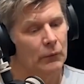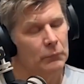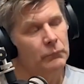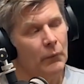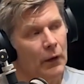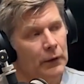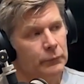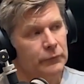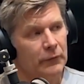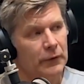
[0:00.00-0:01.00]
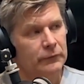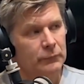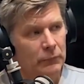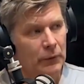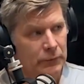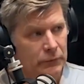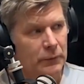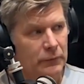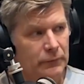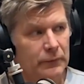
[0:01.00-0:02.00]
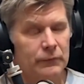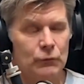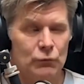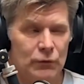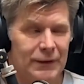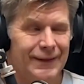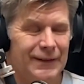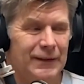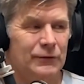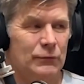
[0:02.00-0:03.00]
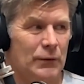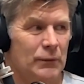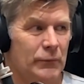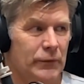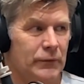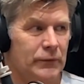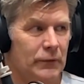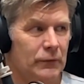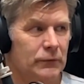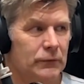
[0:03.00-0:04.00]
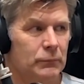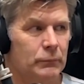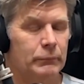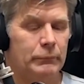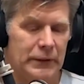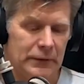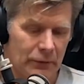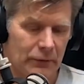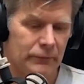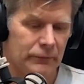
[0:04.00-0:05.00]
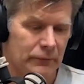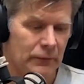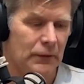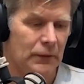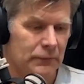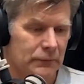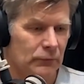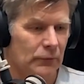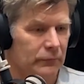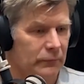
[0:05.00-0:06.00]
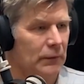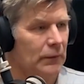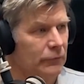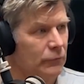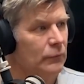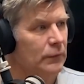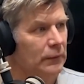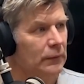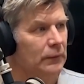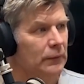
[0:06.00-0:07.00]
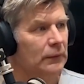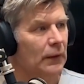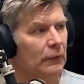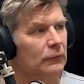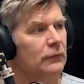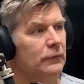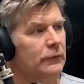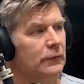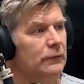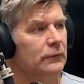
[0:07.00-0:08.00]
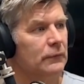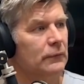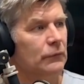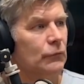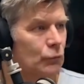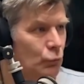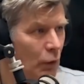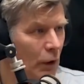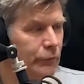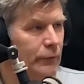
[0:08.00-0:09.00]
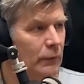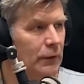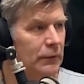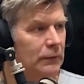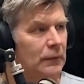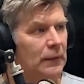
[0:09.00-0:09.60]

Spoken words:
my experience is you really need to run with the dogs because sometimes they are doing characteristics whilst they're running,